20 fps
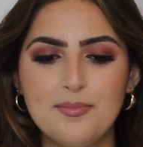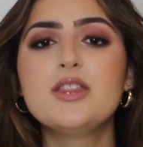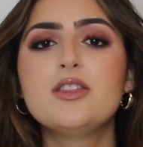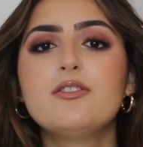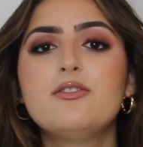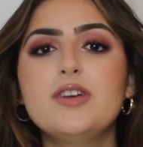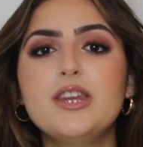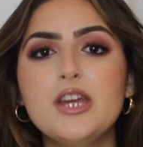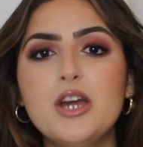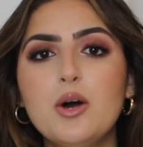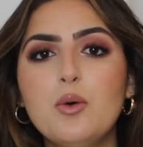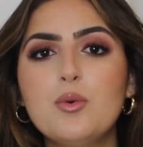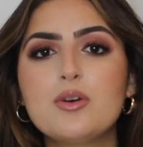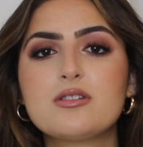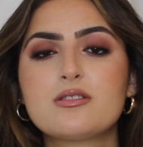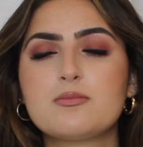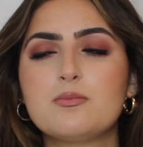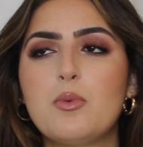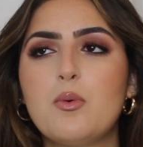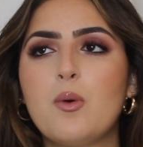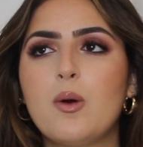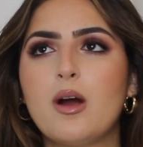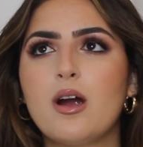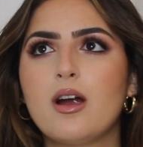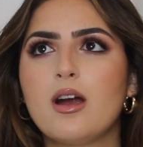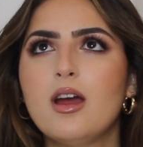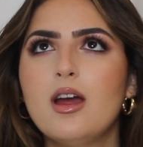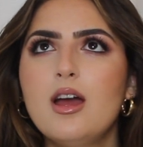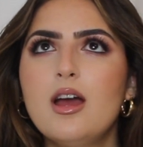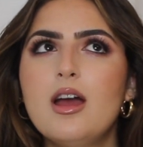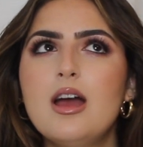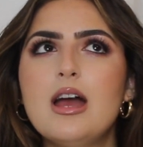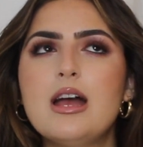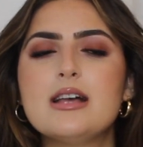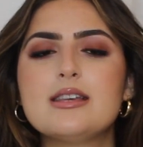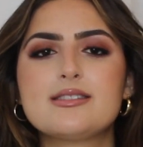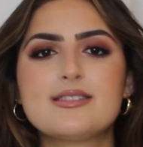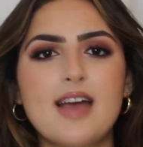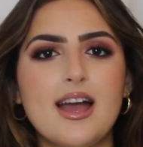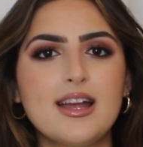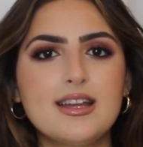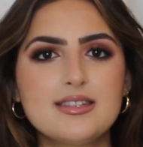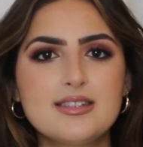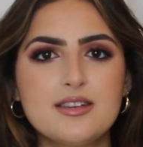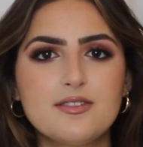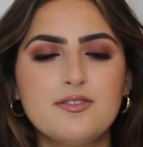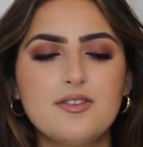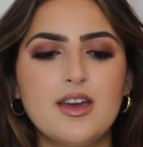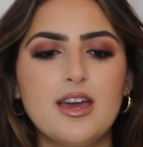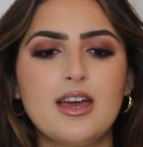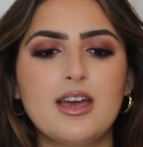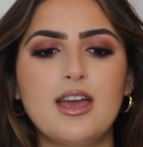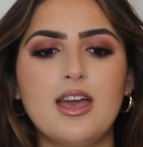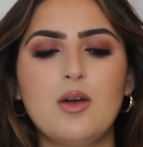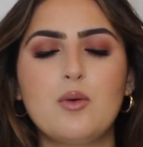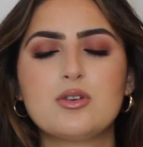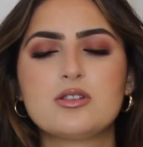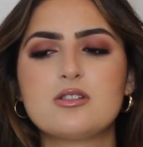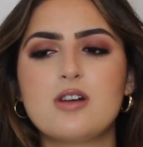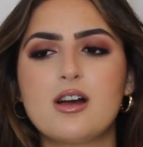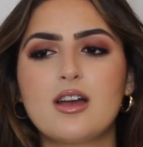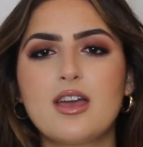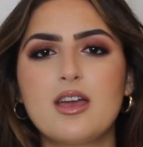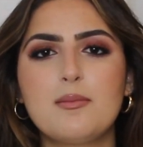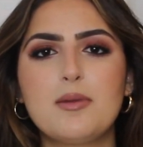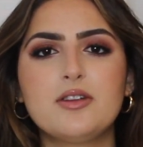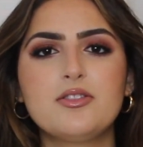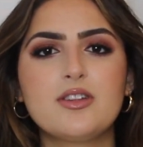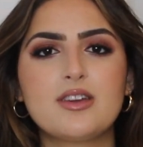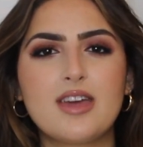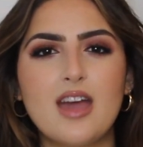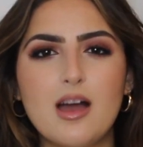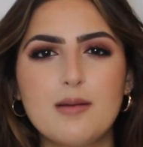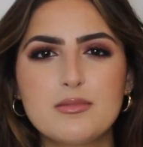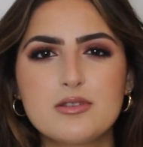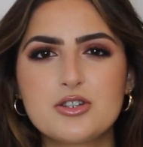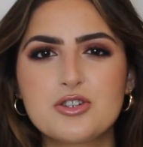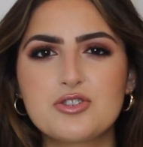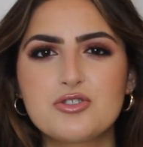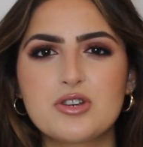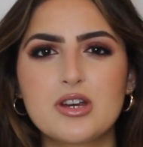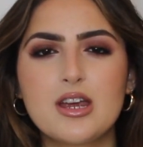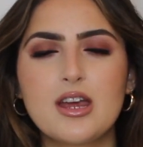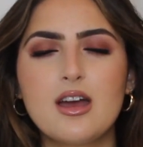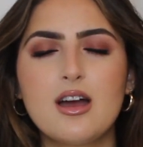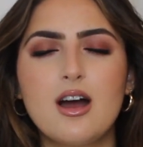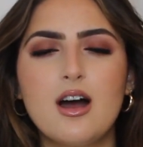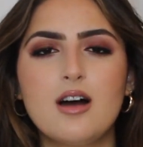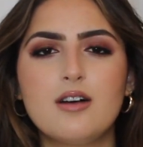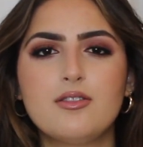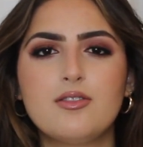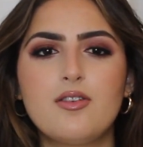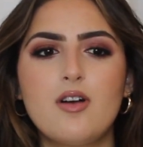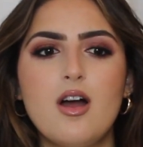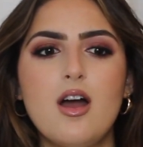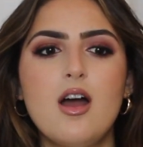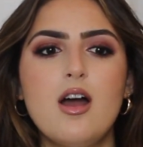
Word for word: The video was more scientific. It was talking about the chemistry of